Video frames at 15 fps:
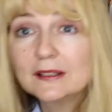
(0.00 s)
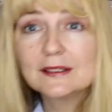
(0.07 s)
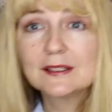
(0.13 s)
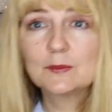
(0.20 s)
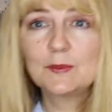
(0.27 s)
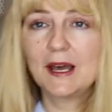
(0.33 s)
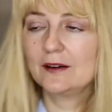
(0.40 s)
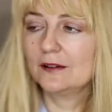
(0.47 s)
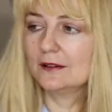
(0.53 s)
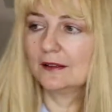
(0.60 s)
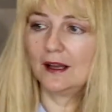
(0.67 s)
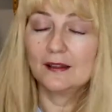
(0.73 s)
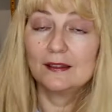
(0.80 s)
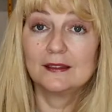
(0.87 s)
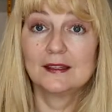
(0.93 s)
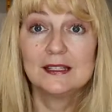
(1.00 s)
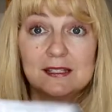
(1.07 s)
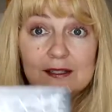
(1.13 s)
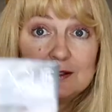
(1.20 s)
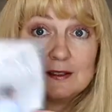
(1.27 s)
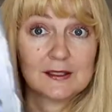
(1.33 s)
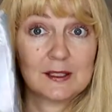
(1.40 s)
up this pattern.
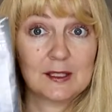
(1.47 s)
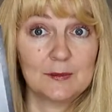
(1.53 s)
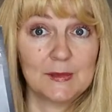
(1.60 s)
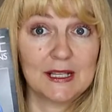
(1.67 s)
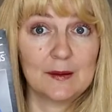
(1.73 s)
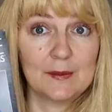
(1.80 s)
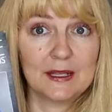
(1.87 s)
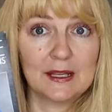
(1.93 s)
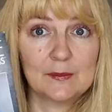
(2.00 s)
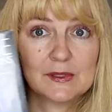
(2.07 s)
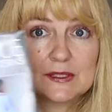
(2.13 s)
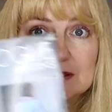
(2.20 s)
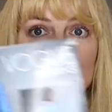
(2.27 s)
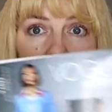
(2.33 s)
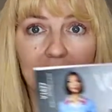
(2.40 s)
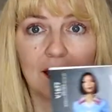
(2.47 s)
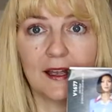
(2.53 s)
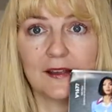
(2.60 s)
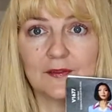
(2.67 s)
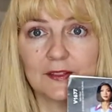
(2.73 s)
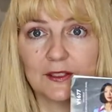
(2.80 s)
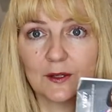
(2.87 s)
This is gonna be coming up soon.
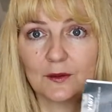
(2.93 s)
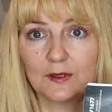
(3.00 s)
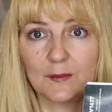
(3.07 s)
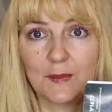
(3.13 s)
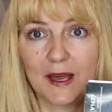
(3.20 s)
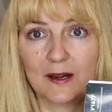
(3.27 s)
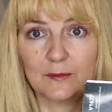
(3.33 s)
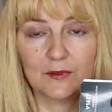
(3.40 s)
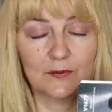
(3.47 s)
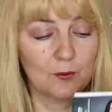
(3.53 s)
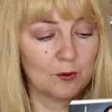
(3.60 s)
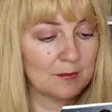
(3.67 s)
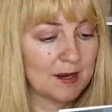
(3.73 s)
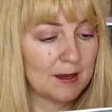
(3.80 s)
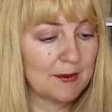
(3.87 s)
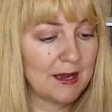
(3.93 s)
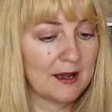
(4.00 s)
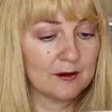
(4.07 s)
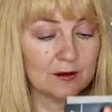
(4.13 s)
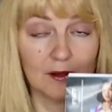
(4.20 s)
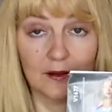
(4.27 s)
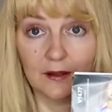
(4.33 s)
I've shown the pattern before in my
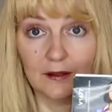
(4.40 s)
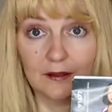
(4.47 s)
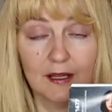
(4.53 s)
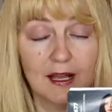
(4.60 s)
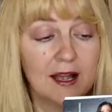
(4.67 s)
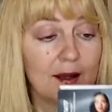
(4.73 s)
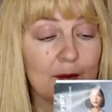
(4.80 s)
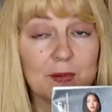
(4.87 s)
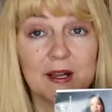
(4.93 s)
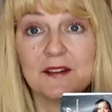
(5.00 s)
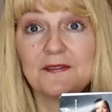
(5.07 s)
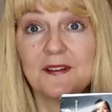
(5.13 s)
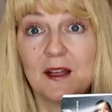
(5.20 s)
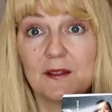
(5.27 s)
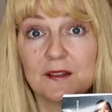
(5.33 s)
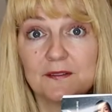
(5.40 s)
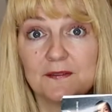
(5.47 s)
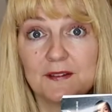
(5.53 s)
pattern haul, but I found the